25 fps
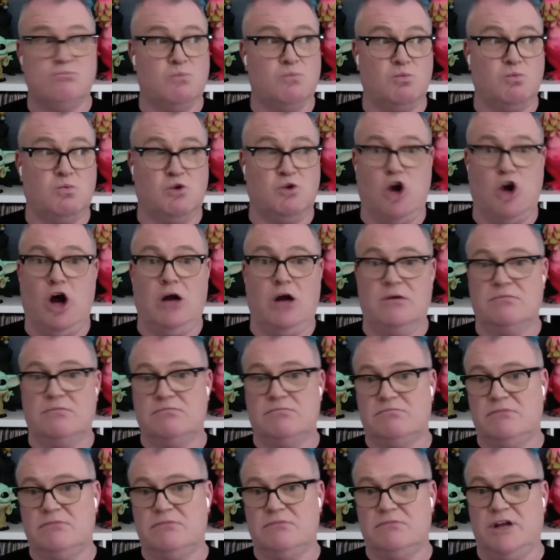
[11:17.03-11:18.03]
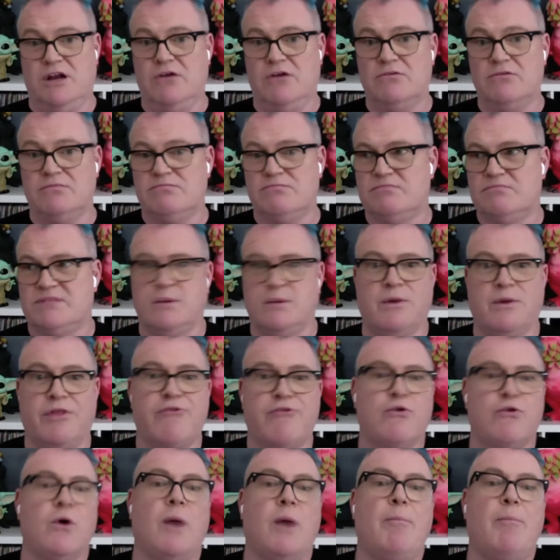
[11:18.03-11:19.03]
got, you know, someone threw
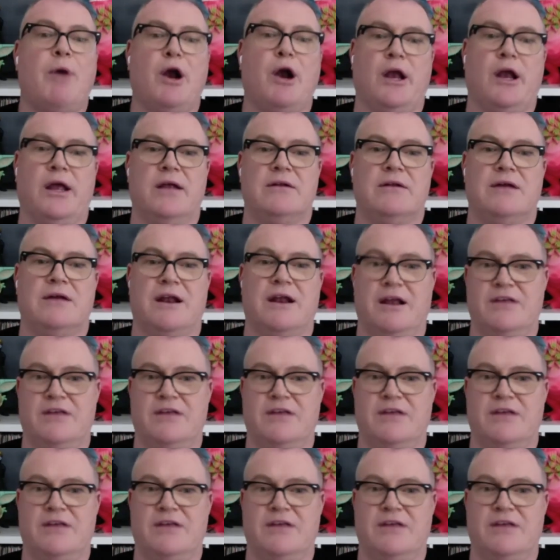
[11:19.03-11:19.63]
up on it.